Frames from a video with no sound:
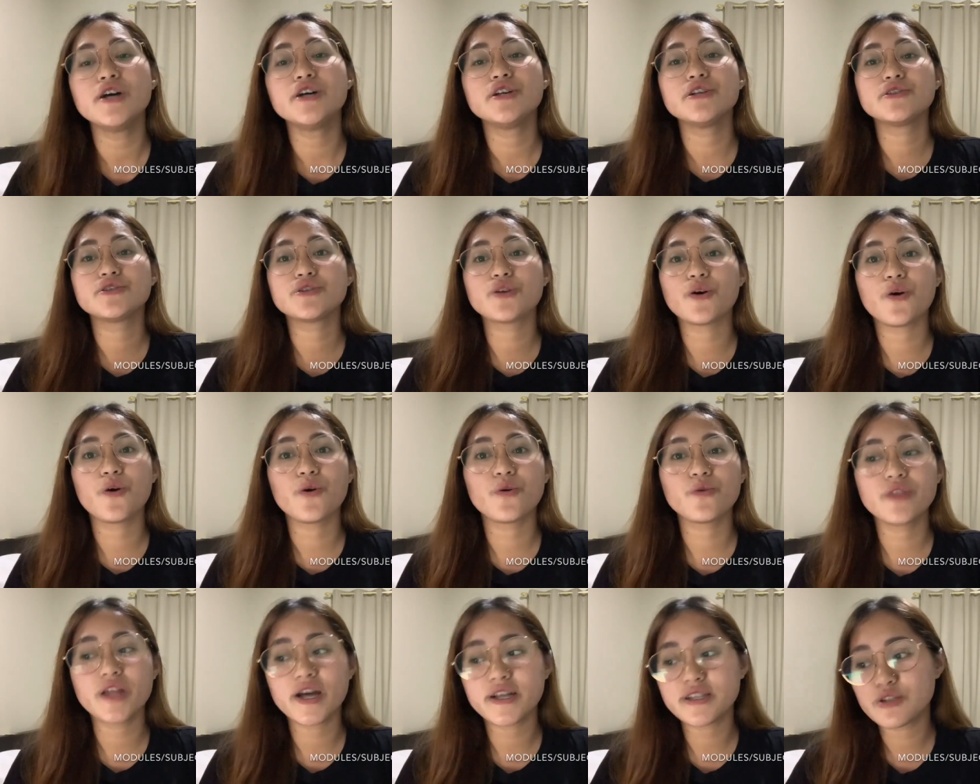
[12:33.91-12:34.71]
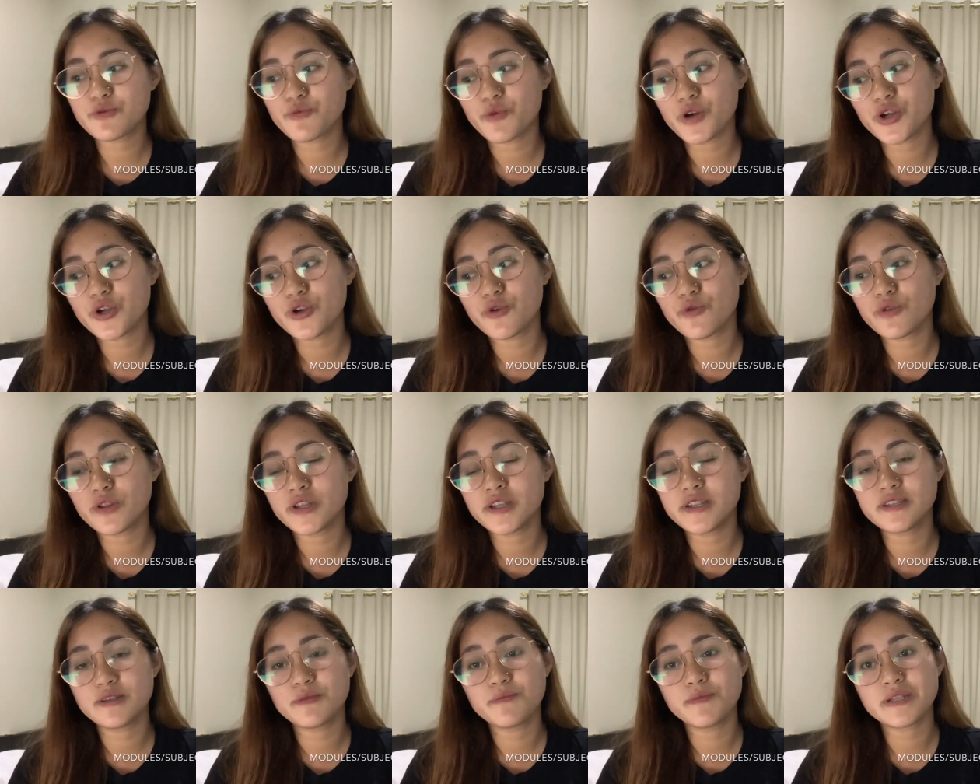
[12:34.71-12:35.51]
So that's where you really
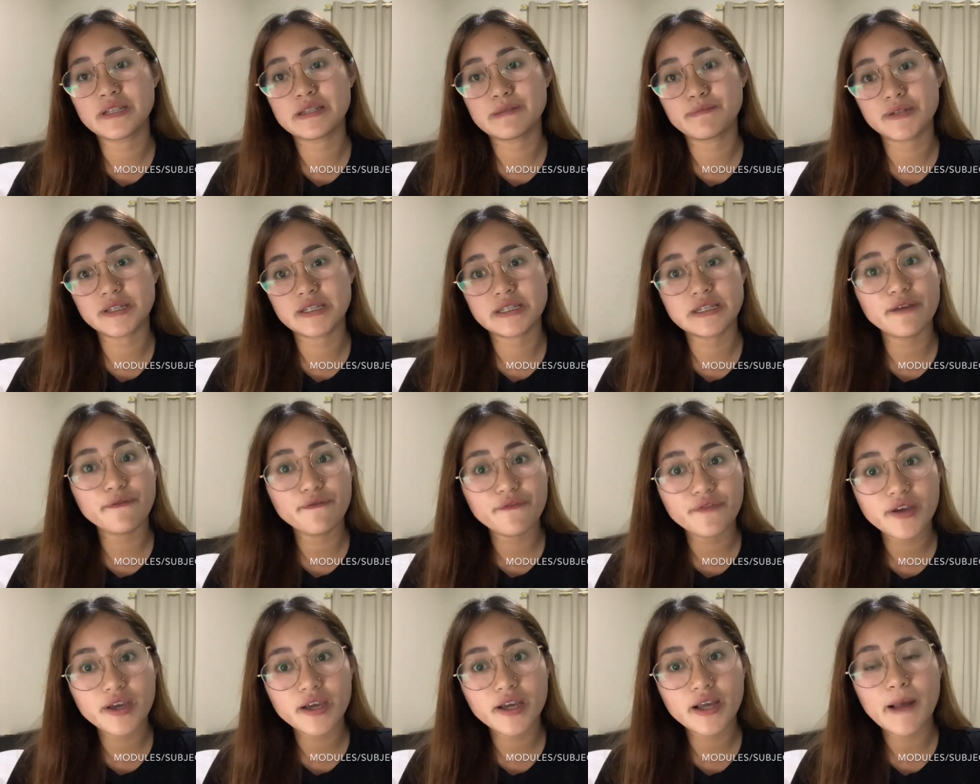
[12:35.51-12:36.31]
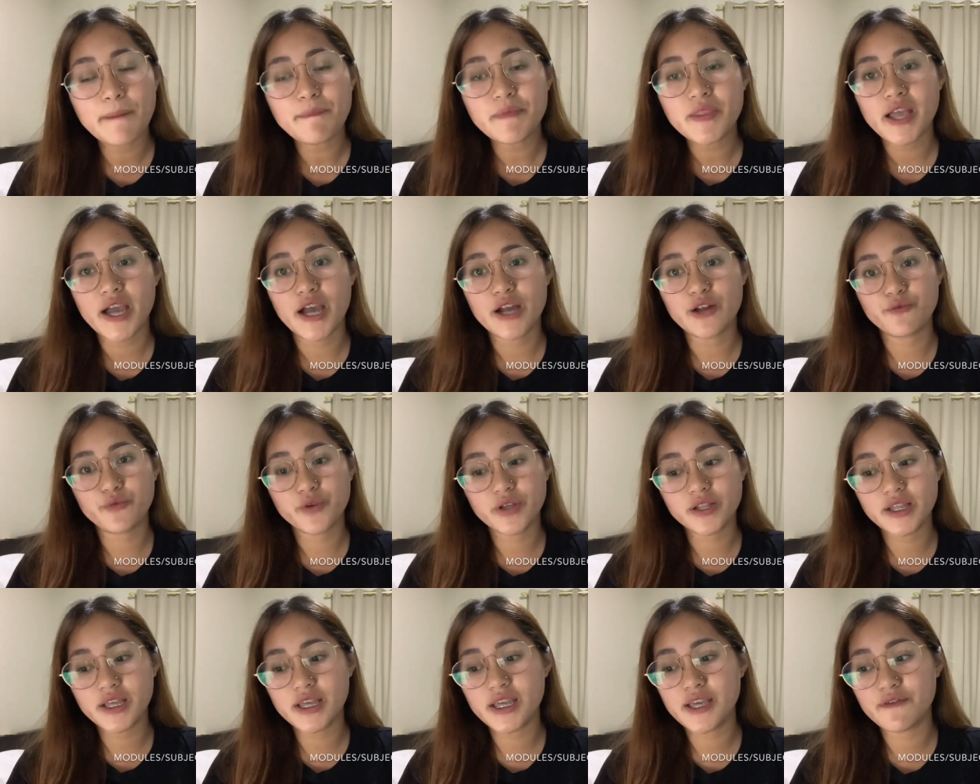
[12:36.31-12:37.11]
need to be specific and
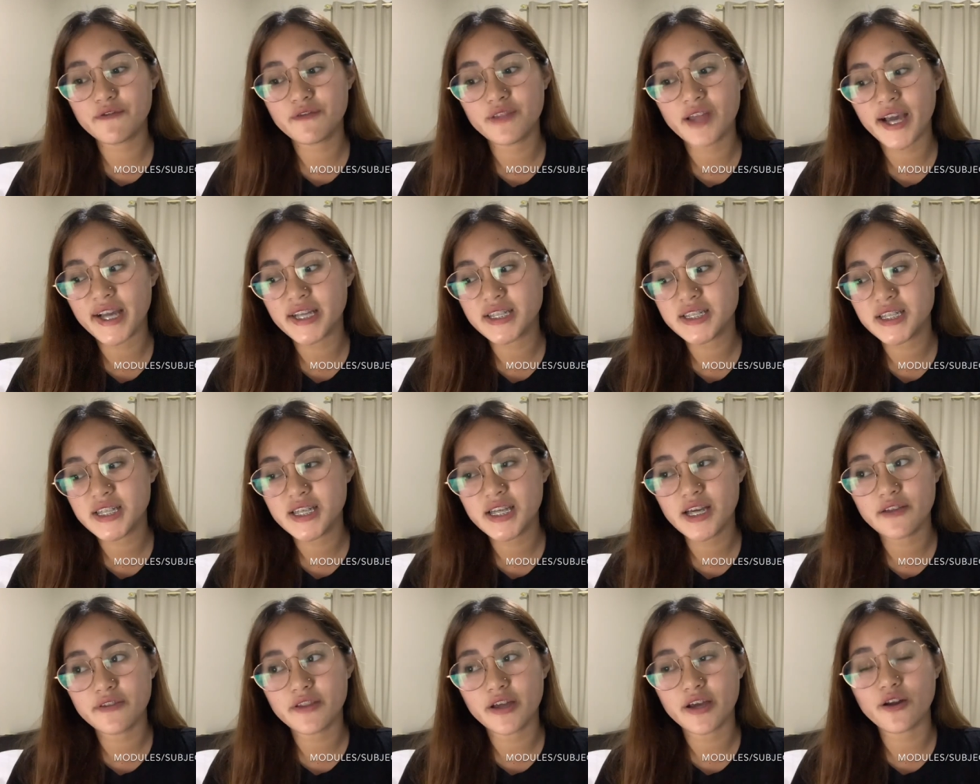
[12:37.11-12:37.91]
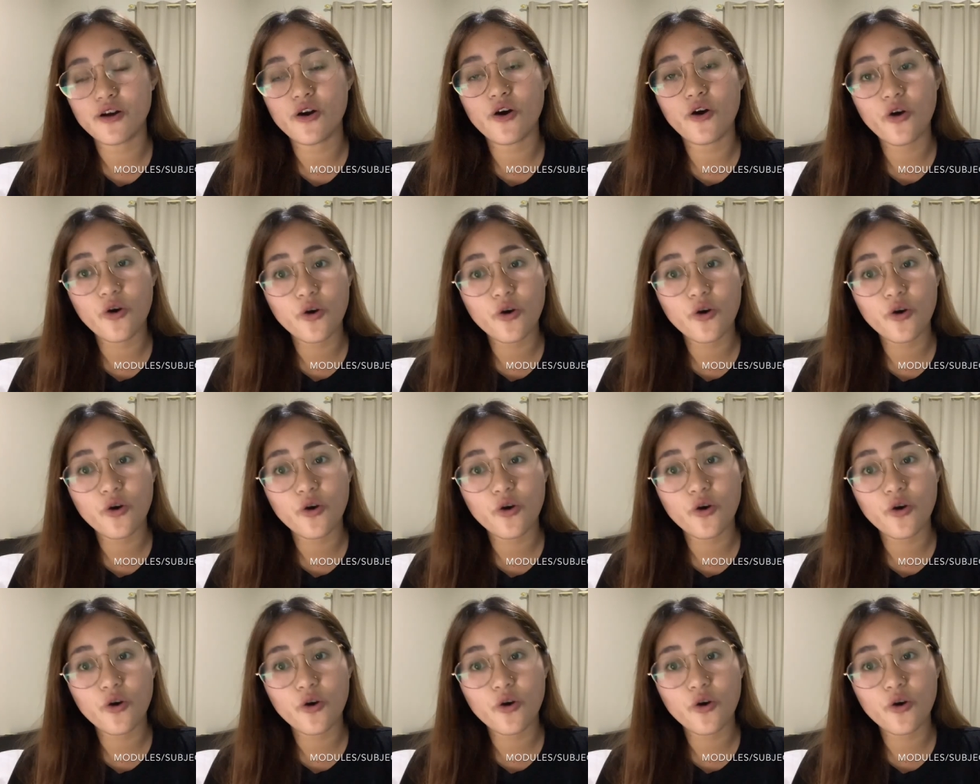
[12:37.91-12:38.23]
really give the idea that